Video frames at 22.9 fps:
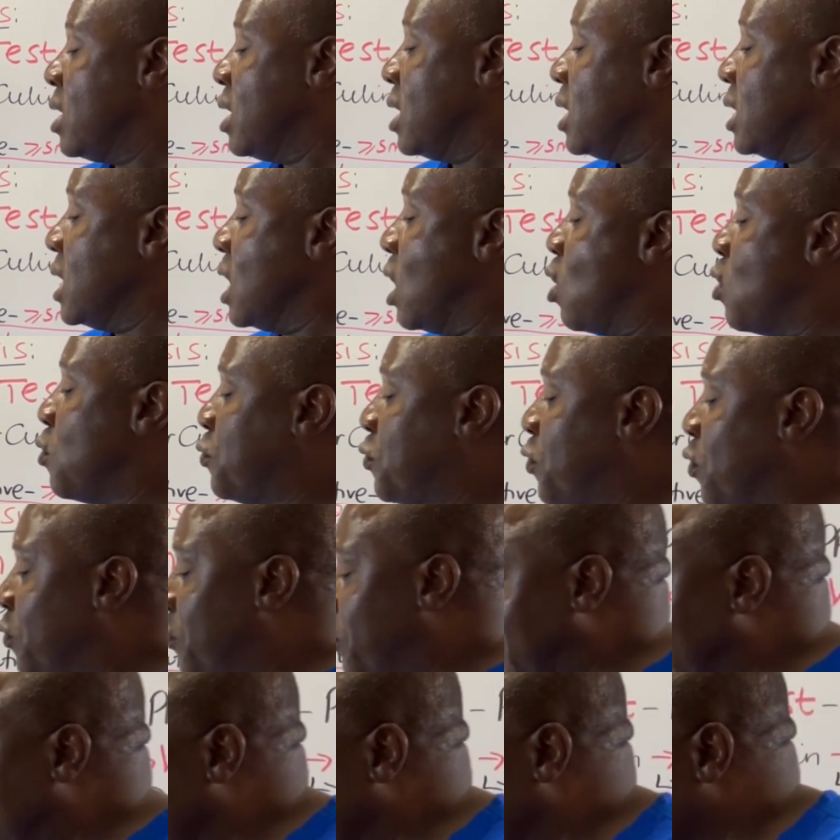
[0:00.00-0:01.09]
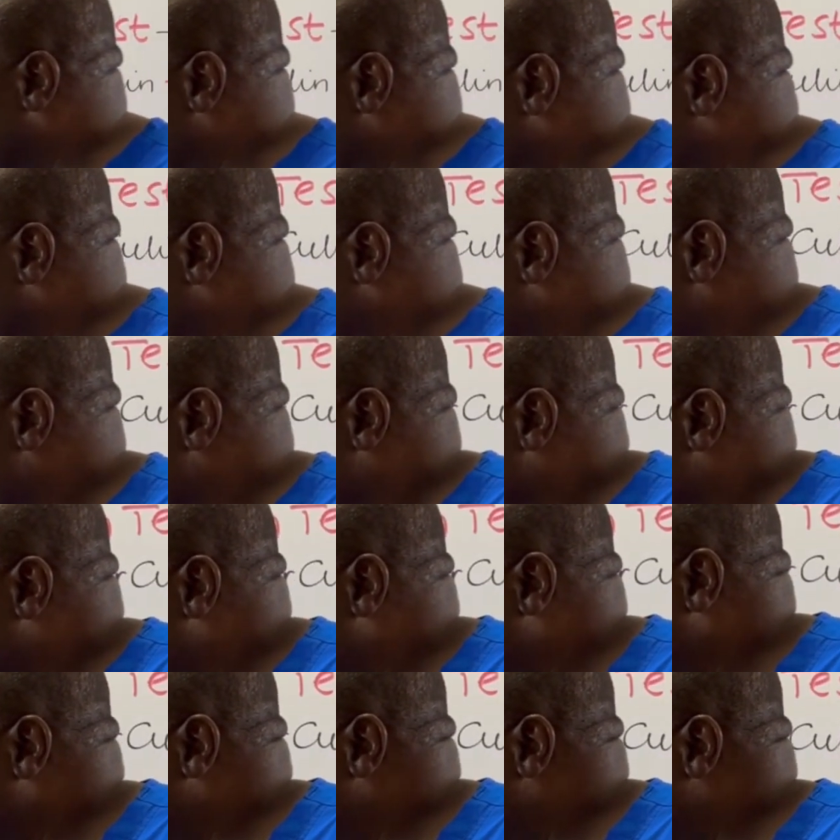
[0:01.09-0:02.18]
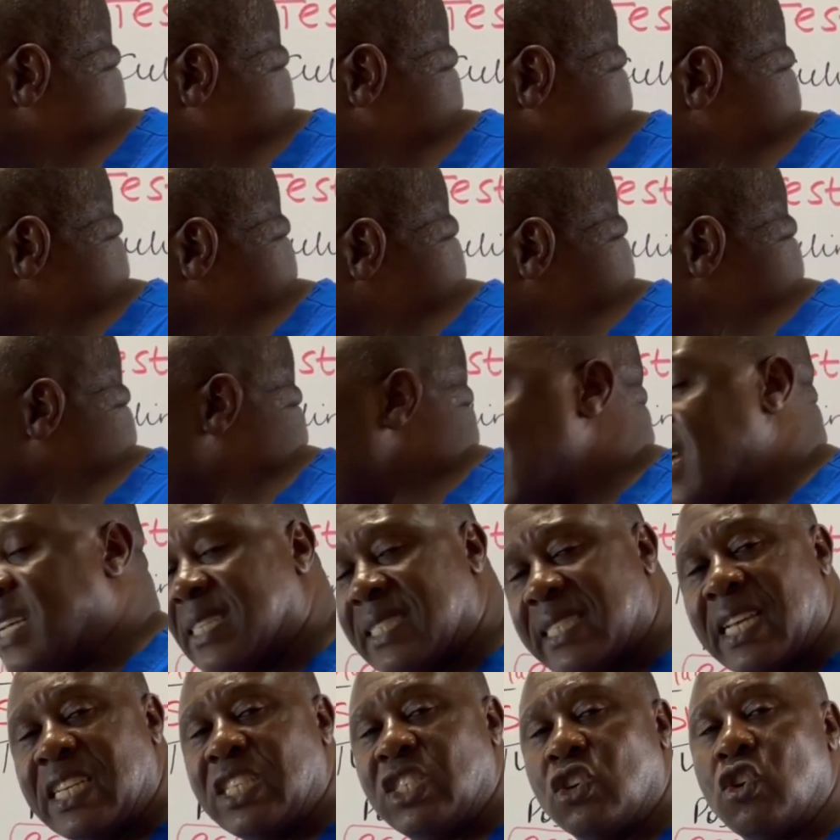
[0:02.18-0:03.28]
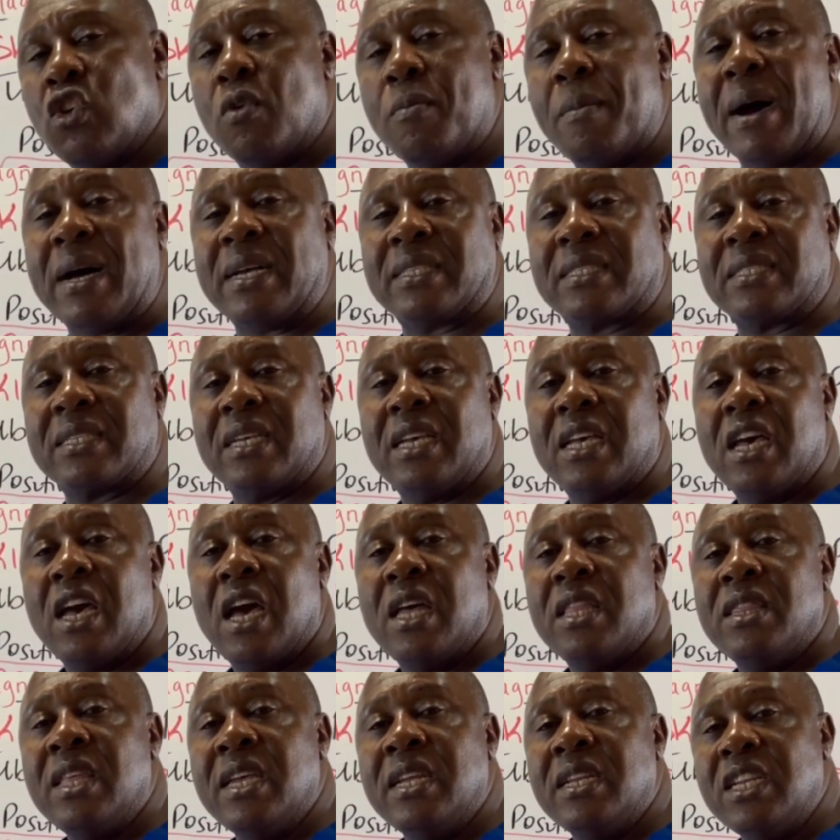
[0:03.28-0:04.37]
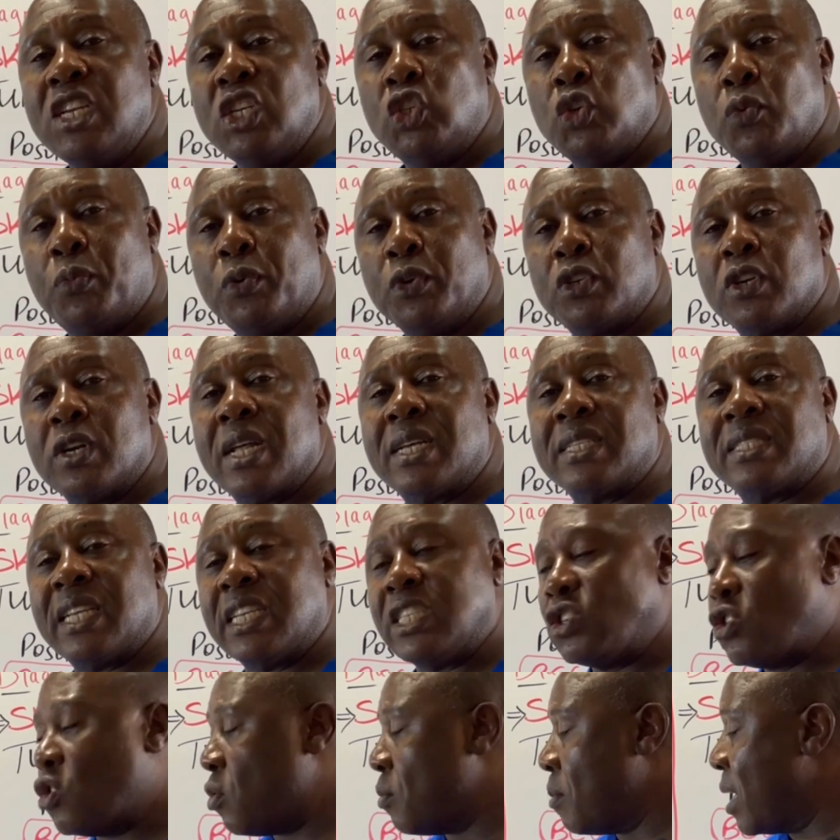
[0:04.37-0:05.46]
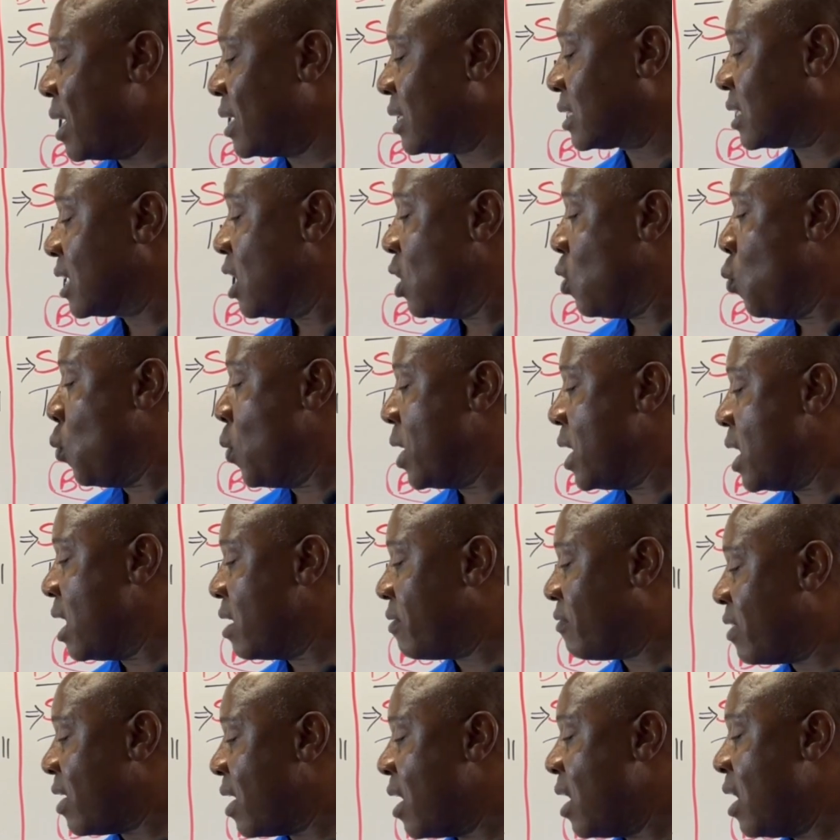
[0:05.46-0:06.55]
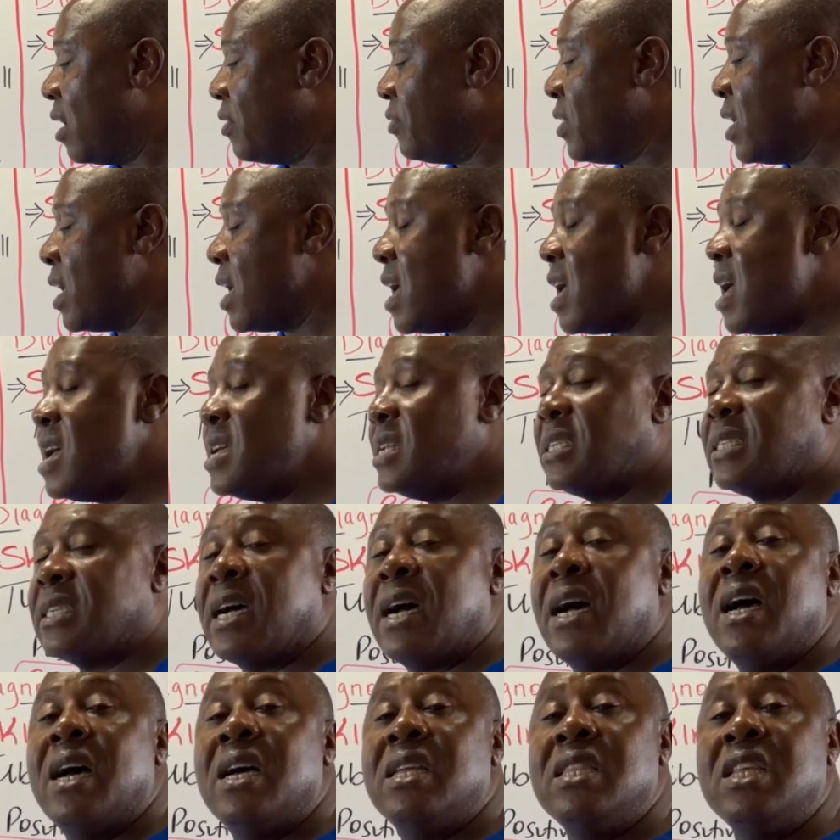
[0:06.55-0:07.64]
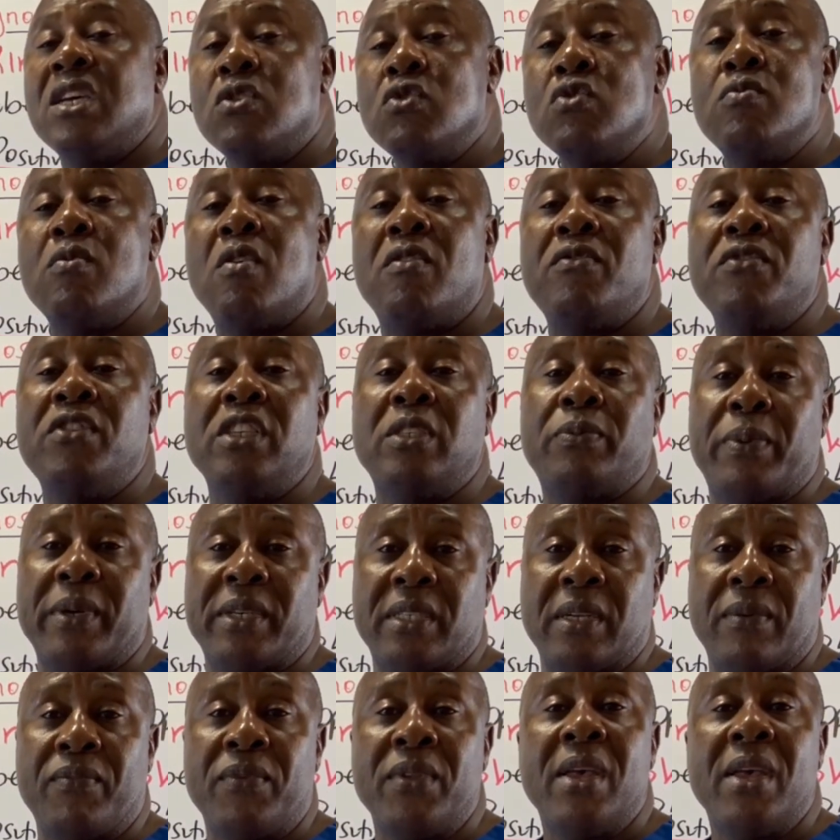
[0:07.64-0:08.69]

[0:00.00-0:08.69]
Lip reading: Now for visitors need a surgical mask. They need to put on a surgical mask whenever they enter the room of this patient.